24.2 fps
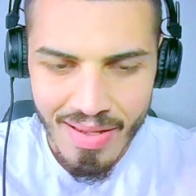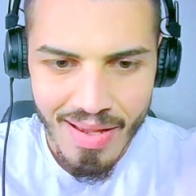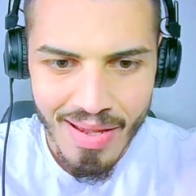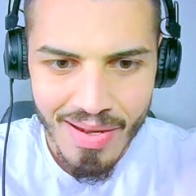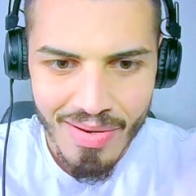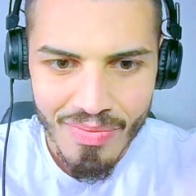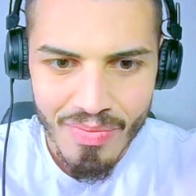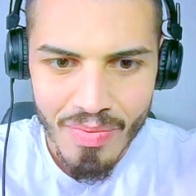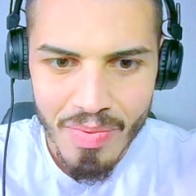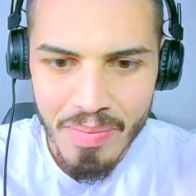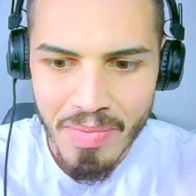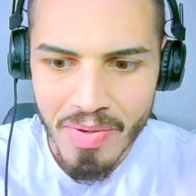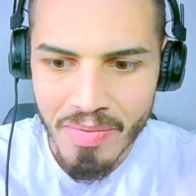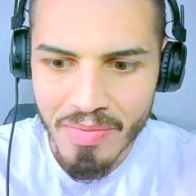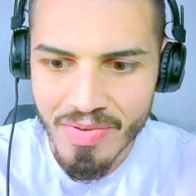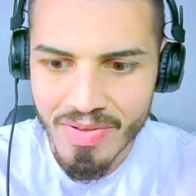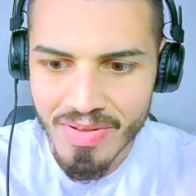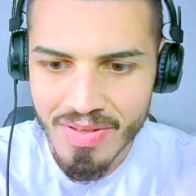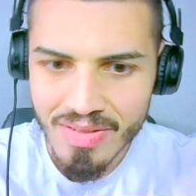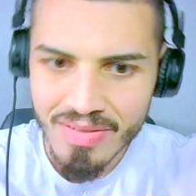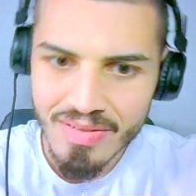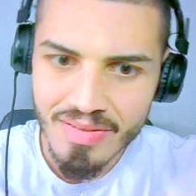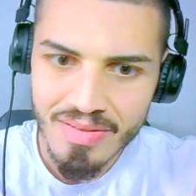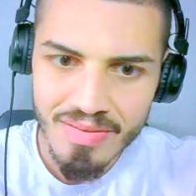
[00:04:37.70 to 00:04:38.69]
I don't
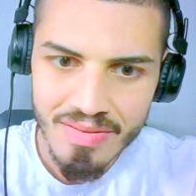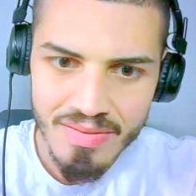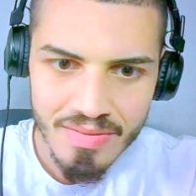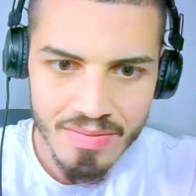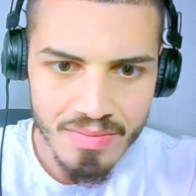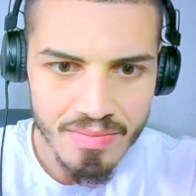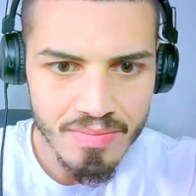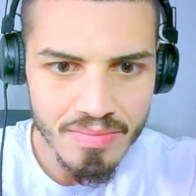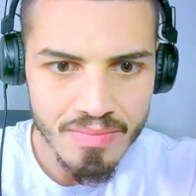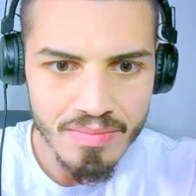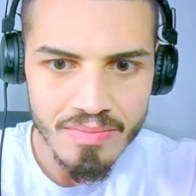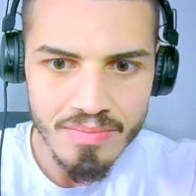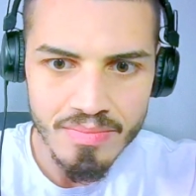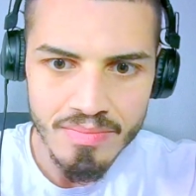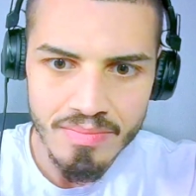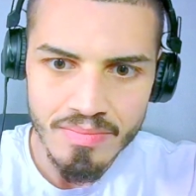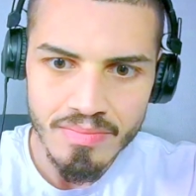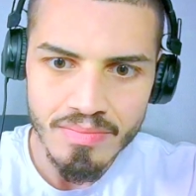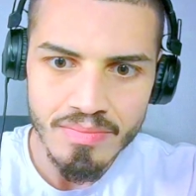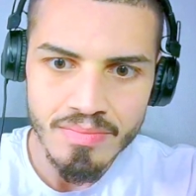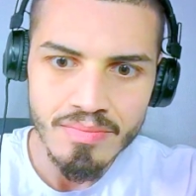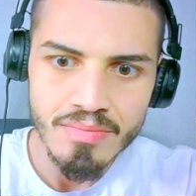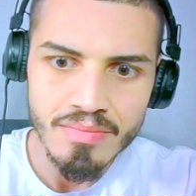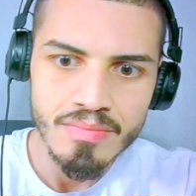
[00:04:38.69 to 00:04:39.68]
remember.
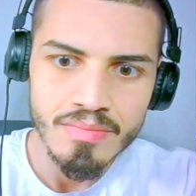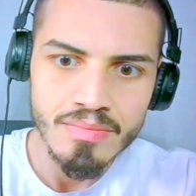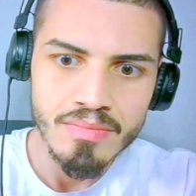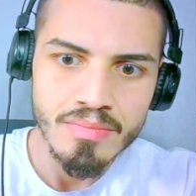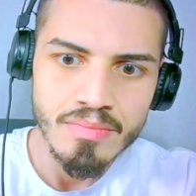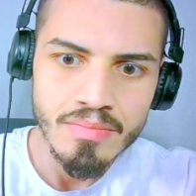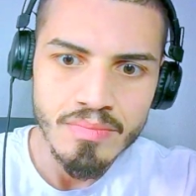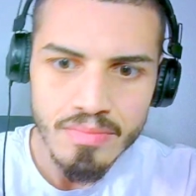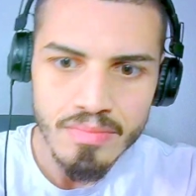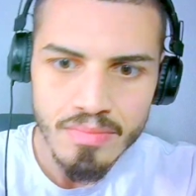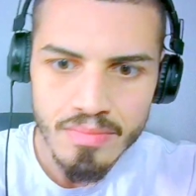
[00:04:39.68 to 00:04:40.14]
Mm-hmm.